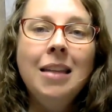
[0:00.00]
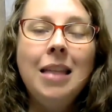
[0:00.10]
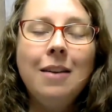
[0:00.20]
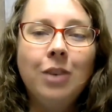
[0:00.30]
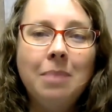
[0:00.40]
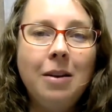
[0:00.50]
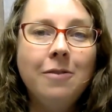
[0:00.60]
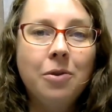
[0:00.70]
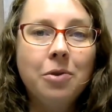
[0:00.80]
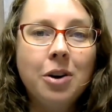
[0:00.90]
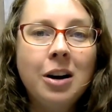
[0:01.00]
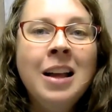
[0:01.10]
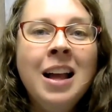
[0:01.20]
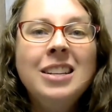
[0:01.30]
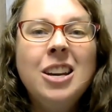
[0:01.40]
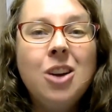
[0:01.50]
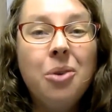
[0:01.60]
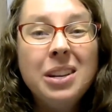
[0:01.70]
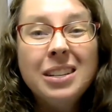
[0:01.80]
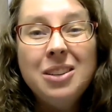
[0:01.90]
that they've read before, to
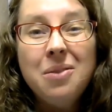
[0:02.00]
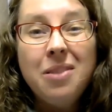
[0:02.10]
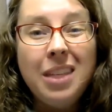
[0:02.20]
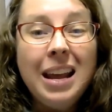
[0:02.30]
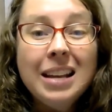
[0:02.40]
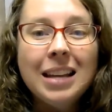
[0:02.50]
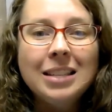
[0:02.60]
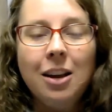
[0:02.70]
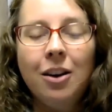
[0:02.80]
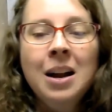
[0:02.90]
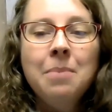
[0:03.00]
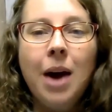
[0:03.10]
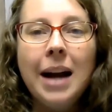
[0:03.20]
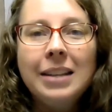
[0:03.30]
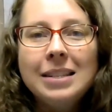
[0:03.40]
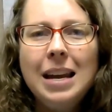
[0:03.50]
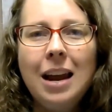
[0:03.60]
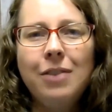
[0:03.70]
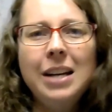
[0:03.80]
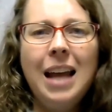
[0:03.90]
notice new things as they're practicing
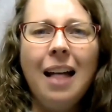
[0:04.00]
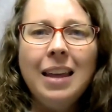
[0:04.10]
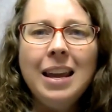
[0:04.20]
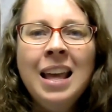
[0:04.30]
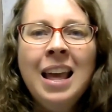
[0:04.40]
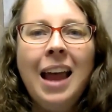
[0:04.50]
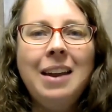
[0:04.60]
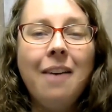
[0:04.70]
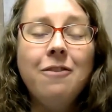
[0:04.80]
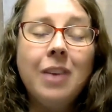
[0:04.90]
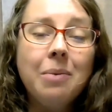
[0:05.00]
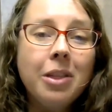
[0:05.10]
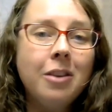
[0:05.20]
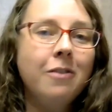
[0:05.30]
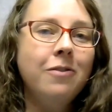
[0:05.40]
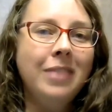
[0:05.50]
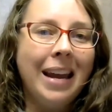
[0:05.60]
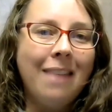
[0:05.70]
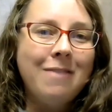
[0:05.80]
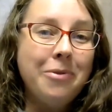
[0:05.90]
and retelling, and have fun with they
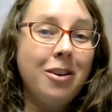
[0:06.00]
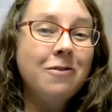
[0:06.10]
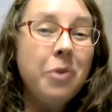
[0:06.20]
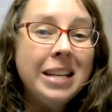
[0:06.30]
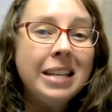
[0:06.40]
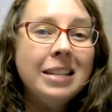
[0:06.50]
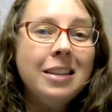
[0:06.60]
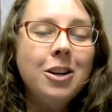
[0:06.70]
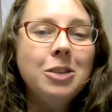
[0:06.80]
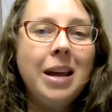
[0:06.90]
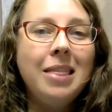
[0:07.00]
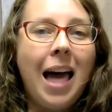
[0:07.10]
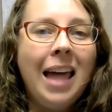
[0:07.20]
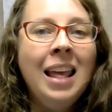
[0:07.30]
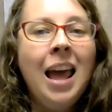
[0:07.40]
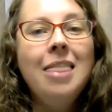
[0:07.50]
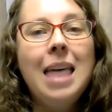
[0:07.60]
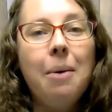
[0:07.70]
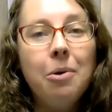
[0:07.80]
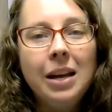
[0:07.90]
can have fun with their voice as they're doing that, and
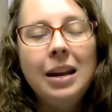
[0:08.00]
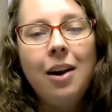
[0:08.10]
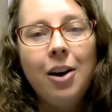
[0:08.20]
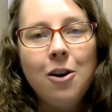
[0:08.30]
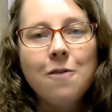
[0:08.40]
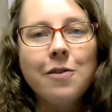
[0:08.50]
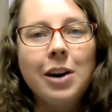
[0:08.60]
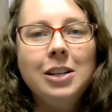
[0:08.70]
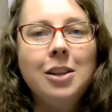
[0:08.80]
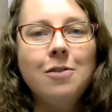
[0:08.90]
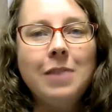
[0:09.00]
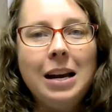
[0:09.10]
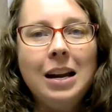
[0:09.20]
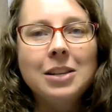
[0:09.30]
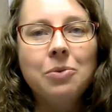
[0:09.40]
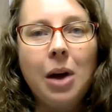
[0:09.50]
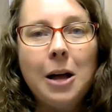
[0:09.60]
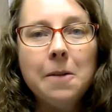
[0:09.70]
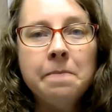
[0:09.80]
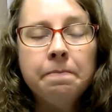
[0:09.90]
that will then carry over into their reading as
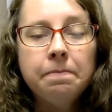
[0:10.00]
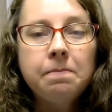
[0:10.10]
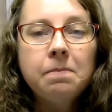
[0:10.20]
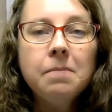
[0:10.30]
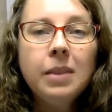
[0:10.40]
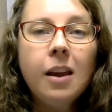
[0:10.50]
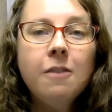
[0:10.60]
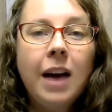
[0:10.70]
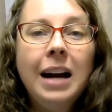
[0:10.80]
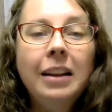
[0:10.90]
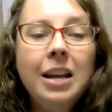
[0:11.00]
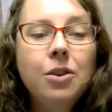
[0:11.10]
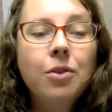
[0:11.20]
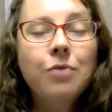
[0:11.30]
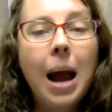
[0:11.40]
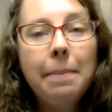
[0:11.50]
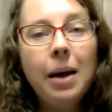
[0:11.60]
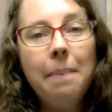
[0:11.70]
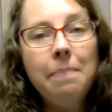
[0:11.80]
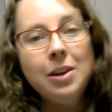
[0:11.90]
well. Finally, you'll wrap up